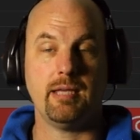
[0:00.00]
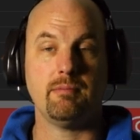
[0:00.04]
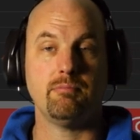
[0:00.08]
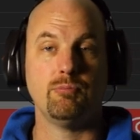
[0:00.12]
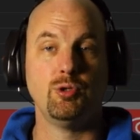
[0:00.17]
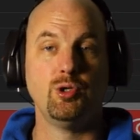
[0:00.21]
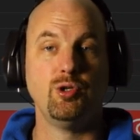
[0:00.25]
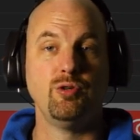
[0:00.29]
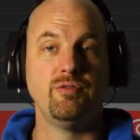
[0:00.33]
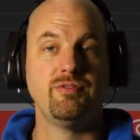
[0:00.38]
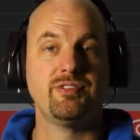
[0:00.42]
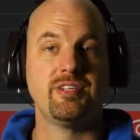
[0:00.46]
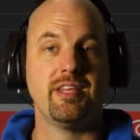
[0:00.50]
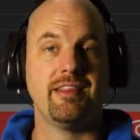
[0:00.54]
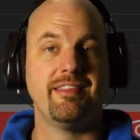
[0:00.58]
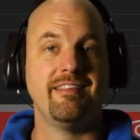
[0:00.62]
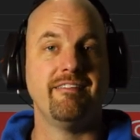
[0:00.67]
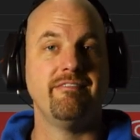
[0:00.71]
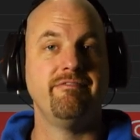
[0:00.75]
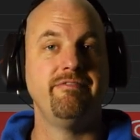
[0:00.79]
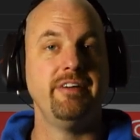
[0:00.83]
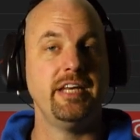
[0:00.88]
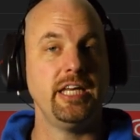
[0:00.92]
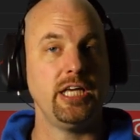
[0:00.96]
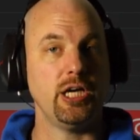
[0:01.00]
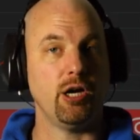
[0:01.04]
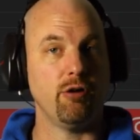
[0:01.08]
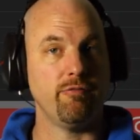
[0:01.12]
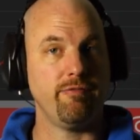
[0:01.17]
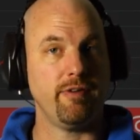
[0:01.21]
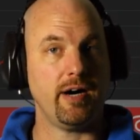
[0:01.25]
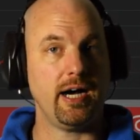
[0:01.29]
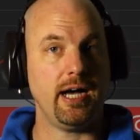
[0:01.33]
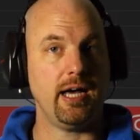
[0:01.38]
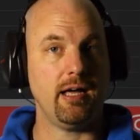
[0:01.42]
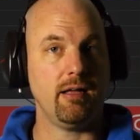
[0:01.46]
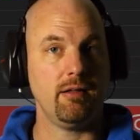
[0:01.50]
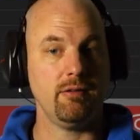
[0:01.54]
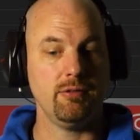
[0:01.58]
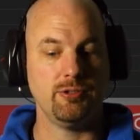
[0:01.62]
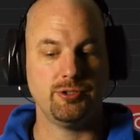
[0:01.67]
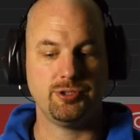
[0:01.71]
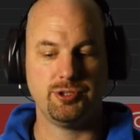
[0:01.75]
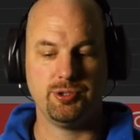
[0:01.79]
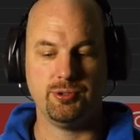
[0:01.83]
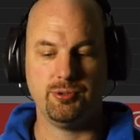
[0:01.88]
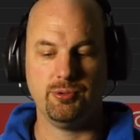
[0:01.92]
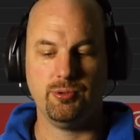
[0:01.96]
It moves the video
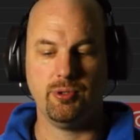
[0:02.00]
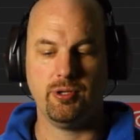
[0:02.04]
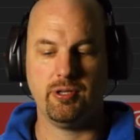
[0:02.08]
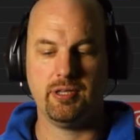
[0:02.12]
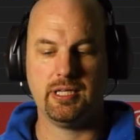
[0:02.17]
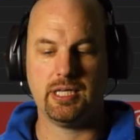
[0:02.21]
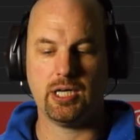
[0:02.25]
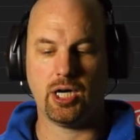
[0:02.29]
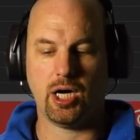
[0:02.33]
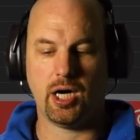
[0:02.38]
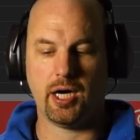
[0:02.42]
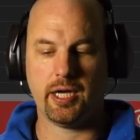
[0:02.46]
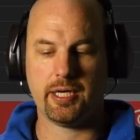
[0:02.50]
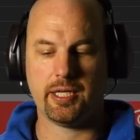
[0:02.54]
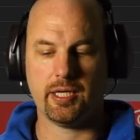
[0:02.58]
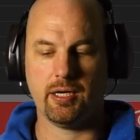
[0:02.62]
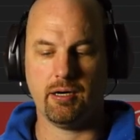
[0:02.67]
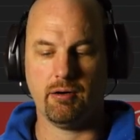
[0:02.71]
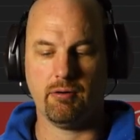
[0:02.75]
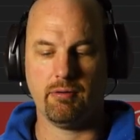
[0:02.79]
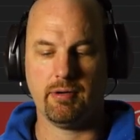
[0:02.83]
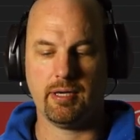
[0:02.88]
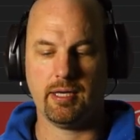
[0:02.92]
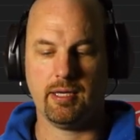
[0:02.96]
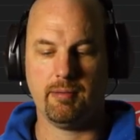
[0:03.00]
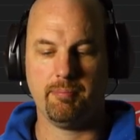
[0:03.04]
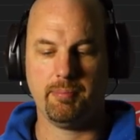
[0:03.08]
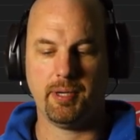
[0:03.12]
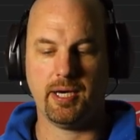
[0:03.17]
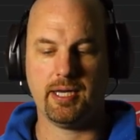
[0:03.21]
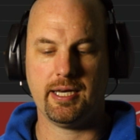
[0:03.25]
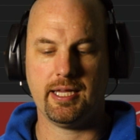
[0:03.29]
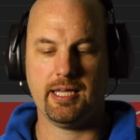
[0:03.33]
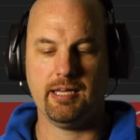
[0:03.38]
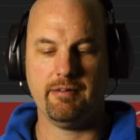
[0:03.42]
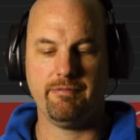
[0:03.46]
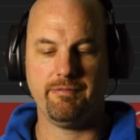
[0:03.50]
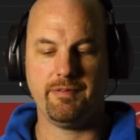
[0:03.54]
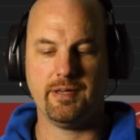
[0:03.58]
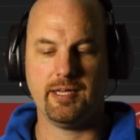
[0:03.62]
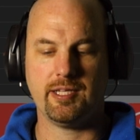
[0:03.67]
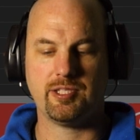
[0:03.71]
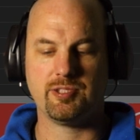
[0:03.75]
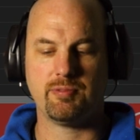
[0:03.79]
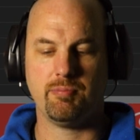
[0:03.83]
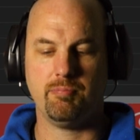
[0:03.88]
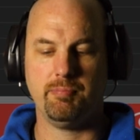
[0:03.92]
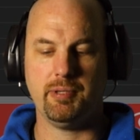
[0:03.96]
file to the audio. But
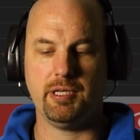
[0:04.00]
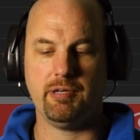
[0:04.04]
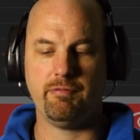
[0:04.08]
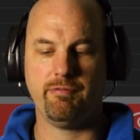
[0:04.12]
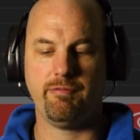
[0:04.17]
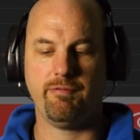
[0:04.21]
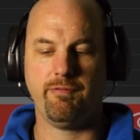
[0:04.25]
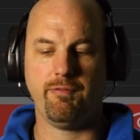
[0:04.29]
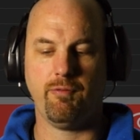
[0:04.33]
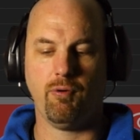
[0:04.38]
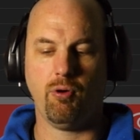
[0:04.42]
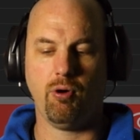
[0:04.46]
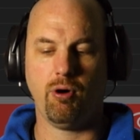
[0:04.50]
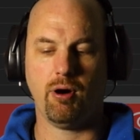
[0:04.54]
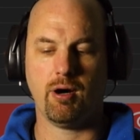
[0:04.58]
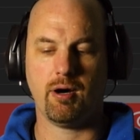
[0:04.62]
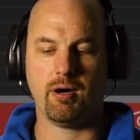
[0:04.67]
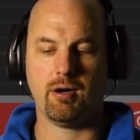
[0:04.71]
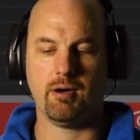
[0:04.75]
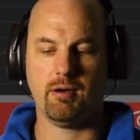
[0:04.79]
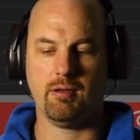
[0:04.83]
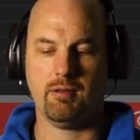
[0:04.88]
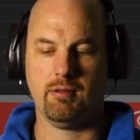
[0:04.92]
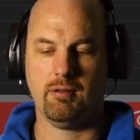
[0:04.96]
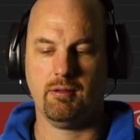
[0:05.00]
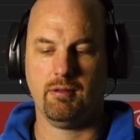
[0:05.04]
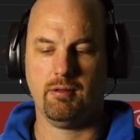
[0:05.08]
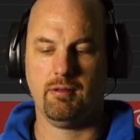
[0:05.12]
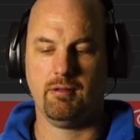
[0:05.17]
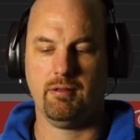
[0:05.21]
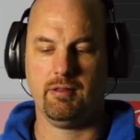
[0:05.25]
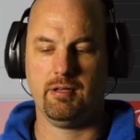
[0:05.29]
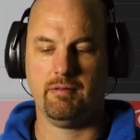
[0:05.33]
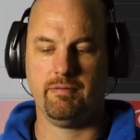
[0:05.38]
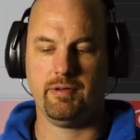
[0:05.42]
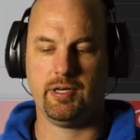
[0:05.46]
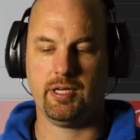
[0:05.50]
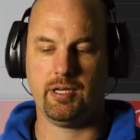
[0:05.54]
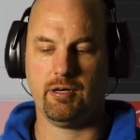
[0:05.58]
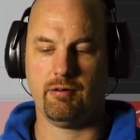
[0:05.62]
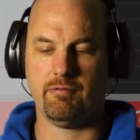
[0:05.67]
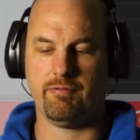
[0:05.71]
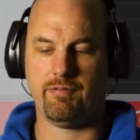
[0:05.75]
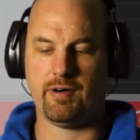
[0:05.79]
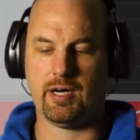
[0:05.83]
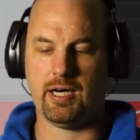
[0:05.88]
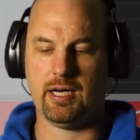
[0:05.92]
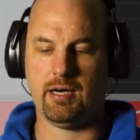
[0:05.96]
if it's before the
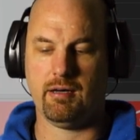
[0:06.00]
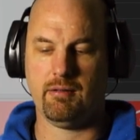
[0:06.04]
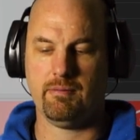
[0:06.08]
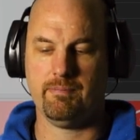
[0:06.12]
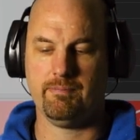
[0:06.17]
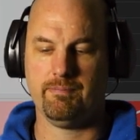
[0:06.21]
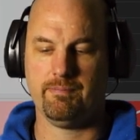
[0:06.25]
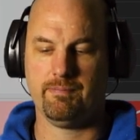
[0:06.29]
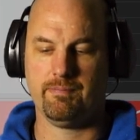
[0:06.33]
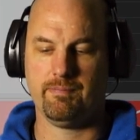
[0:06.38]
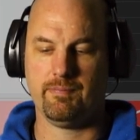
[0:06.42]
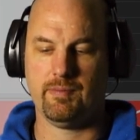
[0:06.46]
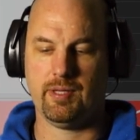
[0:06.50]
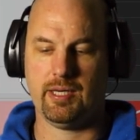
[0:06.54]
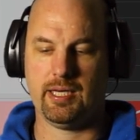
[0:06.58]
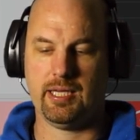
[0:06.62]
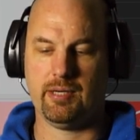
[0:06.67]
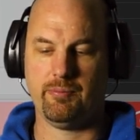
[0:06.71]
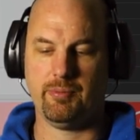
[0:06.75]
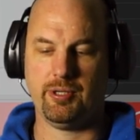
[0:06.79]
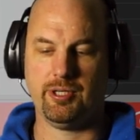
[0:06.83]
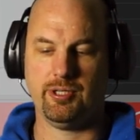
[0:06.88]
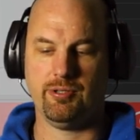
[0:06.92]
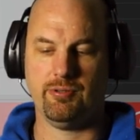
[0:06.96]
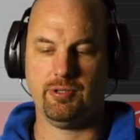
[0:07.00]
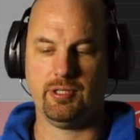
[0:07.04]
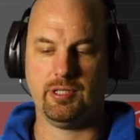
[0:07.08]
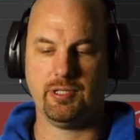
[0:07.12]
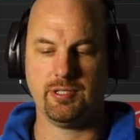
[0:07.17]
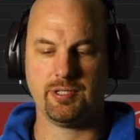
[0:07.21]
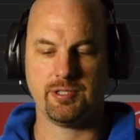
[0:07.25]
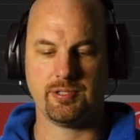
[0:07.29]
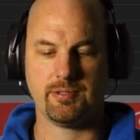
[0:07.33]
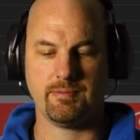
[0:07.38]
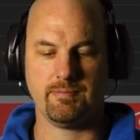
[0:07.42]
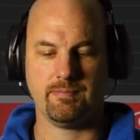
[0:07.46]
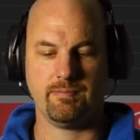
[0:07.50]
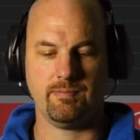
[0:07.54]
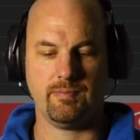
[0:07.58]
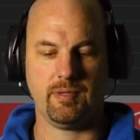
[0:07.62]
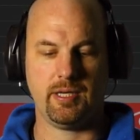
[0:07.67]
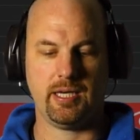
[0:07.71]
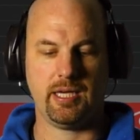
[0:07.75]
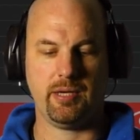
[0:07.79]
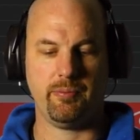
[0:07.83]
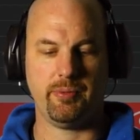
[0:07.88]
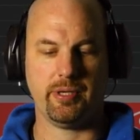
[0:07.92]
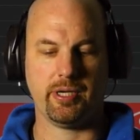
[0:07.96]
video file, and we do this
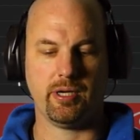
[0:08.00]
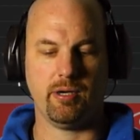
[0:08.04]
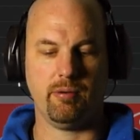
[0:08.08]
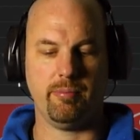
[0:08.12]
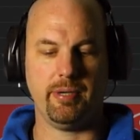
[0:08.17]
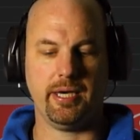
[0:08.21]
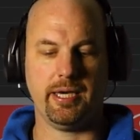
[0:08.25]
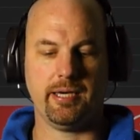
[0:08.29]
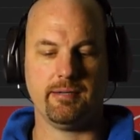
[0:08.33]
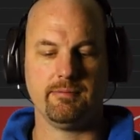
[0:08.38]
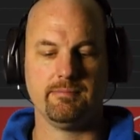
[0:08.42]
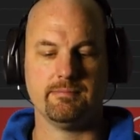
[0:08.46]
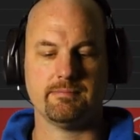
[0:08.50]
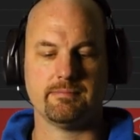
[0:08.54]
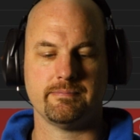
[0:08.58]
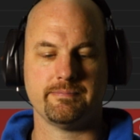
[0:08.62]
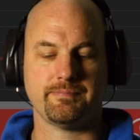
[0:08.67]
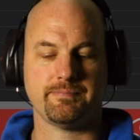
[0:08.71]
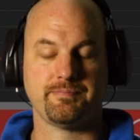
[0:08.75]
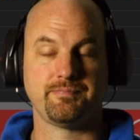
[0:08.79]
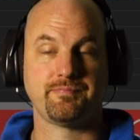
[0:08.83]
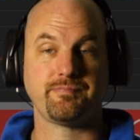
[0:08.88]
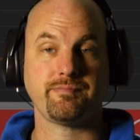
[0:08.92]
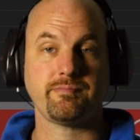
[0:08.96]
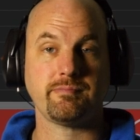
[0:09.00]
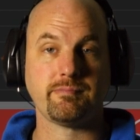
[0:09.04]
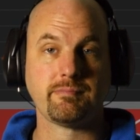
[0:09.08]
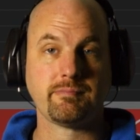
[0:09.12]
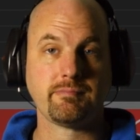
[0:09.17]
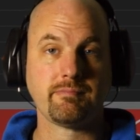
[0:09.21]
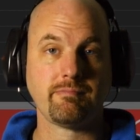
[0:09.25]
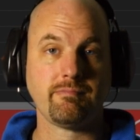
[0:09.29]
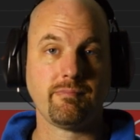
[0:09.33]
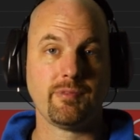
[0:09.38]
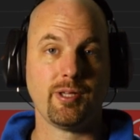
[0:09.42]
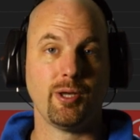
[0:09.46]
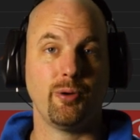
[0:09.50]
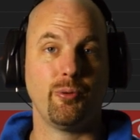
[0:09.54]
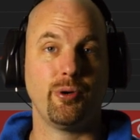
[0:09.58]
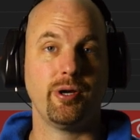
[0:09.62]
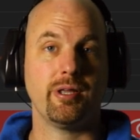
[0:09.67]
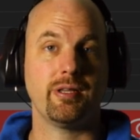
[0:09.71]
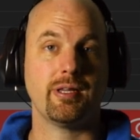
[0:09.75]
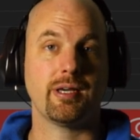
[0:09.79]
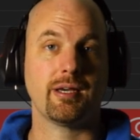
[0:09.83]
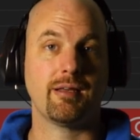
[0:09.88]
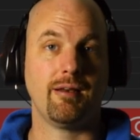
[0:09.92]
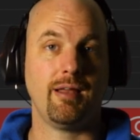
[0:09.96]
and we go bang,
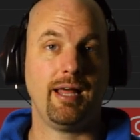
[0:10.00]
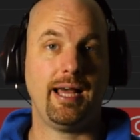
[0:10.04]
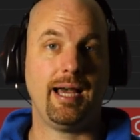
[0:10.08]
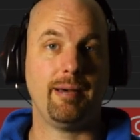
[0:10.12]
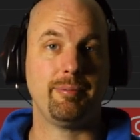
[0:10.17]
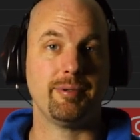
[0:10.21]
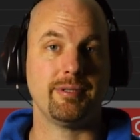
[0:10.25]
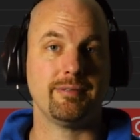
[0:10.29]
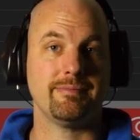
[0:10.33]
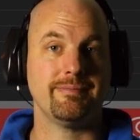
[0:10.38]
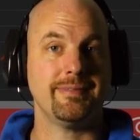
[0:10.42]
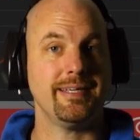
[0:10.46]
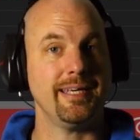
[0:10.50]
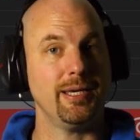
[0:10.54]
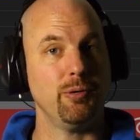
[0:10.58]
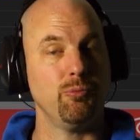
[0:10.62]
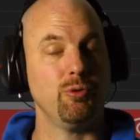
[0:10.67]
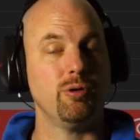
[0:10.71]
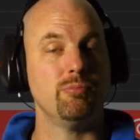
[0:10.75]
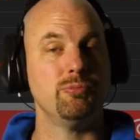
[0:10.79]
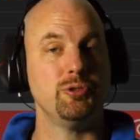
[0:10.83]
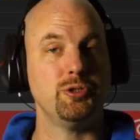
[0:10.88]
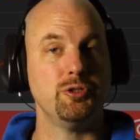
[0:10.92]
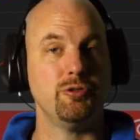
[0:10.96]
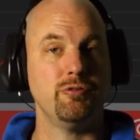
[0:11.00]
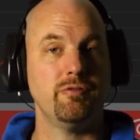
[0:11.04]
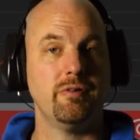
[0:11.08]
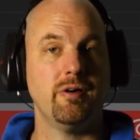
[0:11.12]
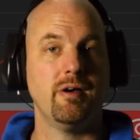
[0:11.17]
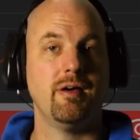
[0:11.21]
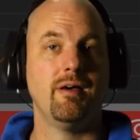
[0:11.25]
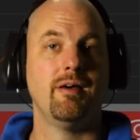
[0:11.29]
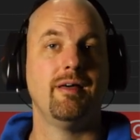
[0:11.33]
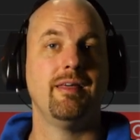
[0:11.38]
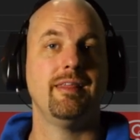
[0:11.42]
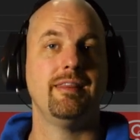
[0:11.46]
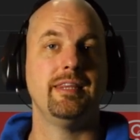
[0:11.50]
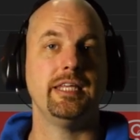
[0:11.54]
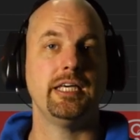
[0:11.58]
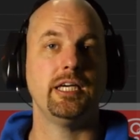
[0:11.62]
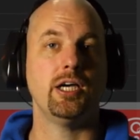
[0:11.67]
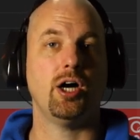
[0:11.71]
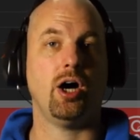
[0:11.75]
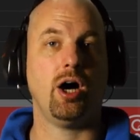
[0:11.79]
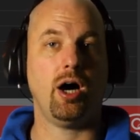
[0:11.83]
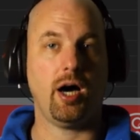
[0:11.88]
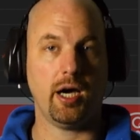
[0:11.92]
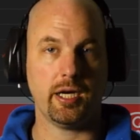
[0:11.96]
what do you think it'll happen? It will move
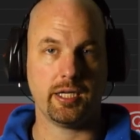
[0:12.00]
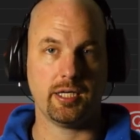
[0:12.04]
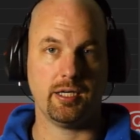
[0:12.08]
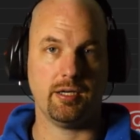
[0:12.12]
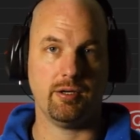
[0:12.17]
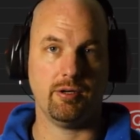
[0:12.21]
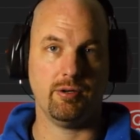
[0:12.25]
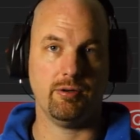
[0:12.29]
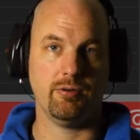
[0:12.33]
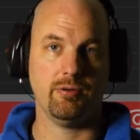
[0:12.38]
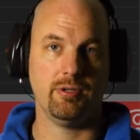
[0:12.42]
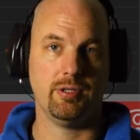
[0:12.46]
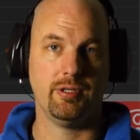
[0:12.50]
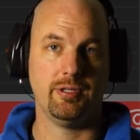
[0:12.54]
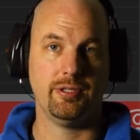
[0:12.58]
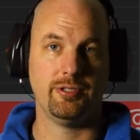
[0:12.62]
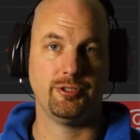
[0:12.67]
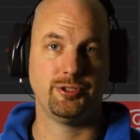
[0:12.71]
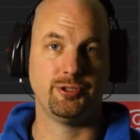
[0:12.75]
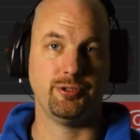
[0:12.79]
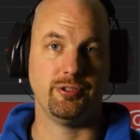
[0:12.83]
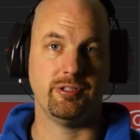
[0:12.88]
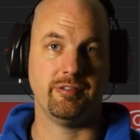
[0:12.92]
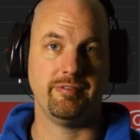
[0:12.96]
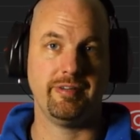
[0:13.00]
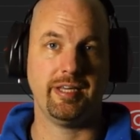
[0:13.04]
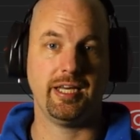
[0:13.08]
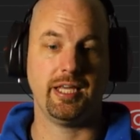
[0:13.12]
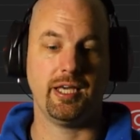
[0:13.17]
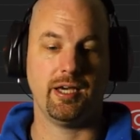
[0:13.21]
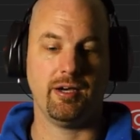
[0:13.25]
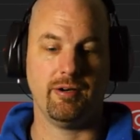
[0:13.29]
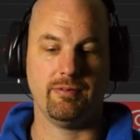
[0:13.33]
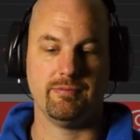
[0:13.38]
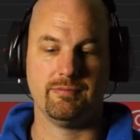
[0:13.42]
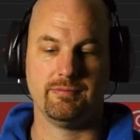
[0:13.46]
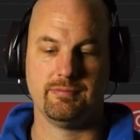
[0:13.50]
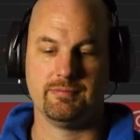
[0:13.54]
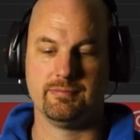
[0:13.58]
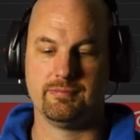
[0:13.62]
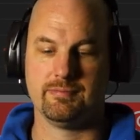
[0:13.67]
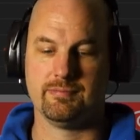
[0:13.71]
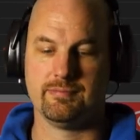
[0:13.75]
the audio to the video.